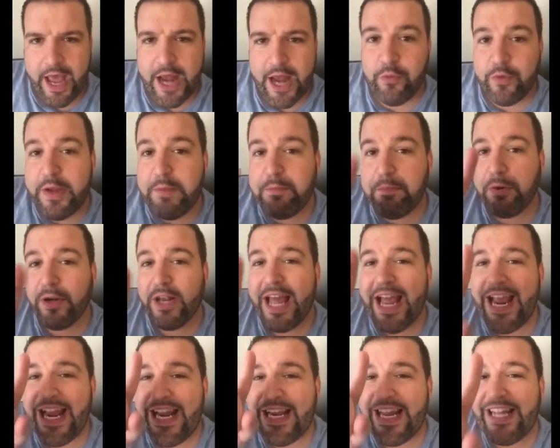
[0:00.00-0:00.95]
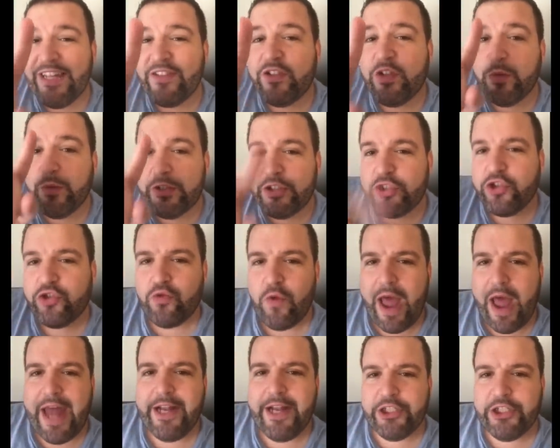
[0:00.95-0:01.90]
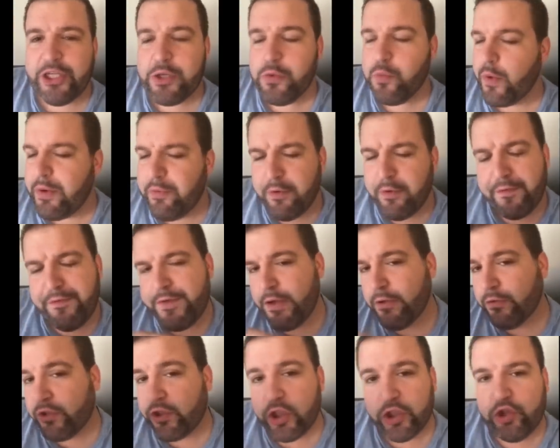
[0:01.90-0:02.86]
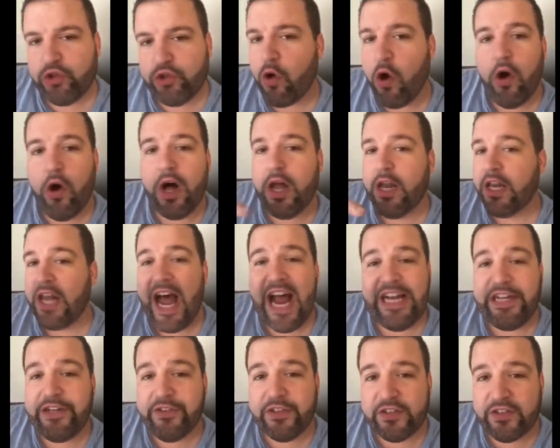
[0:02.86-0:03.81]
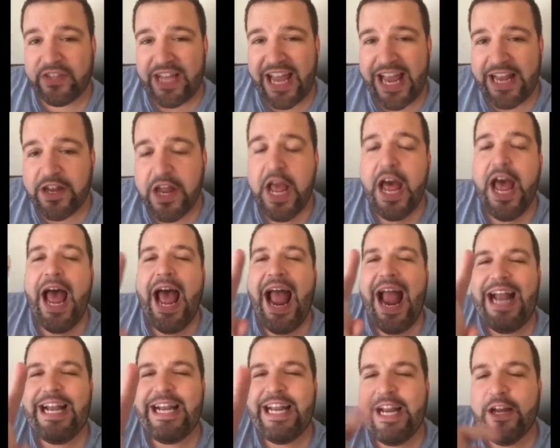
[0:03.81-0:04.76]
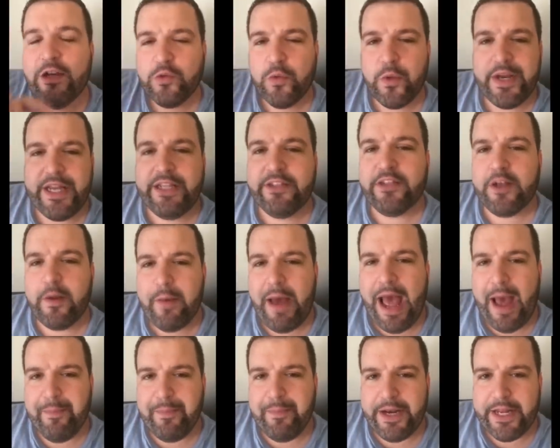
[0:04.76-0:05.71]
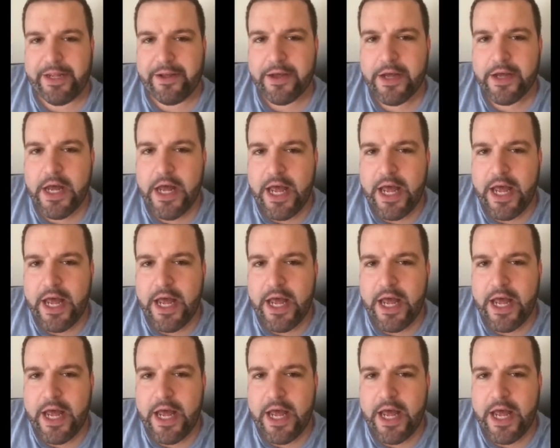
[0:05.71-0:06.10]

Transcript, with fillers: and we played into a strategy. We refused to draw a line in the sand. And here's what ends up happening.